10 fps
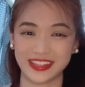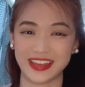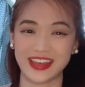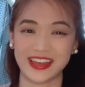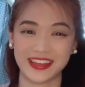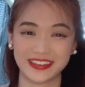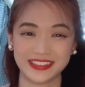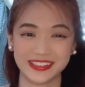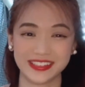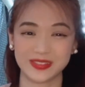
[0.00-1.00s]
and
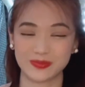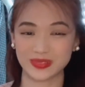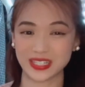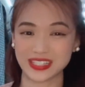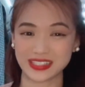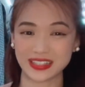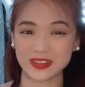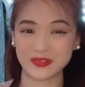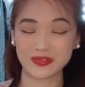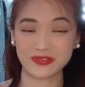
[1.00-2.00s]
please leave
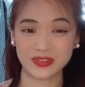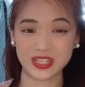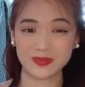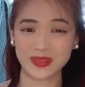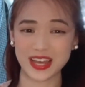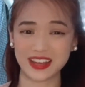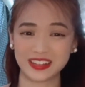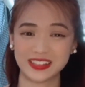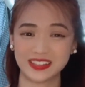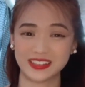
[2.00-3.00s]
a feedback,
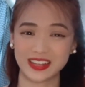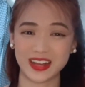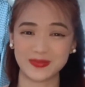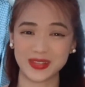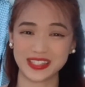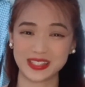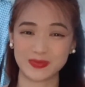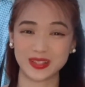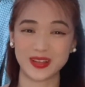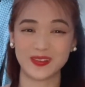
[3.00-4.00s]
comments
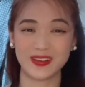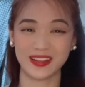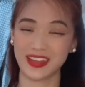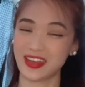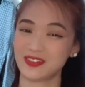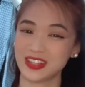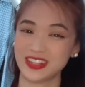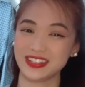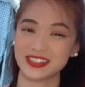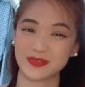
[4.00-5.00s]
below.
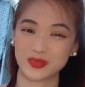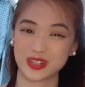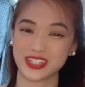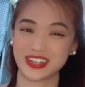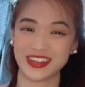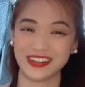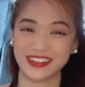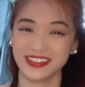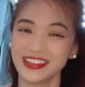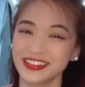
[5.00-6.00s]
Everything's appreciated.
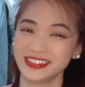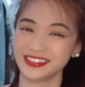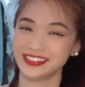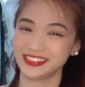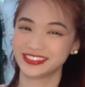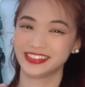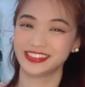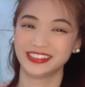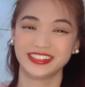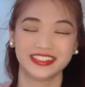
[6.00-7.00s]

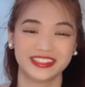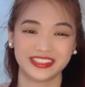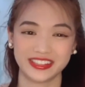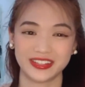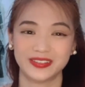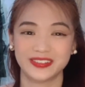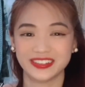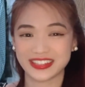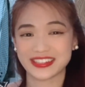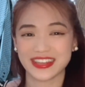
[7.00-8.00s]
So
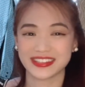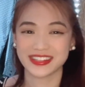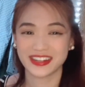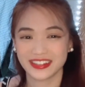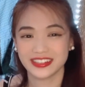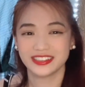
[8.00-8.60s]
let's get started.